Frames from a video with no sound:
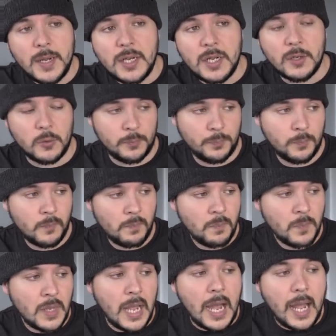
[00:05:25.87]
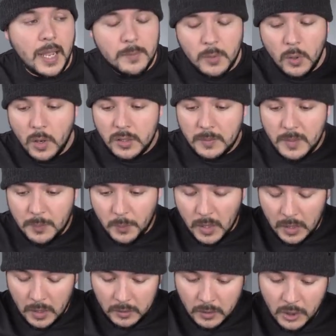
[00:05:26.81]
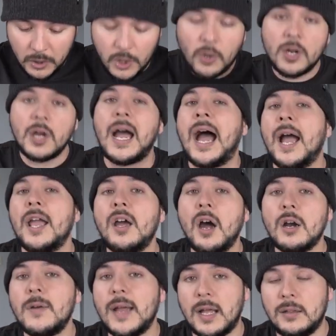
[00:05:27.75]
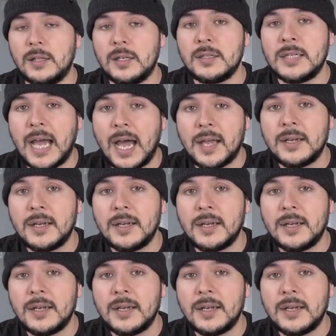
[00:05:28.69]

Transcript: we do, I am going to be, uh, look, go to irl.minds.com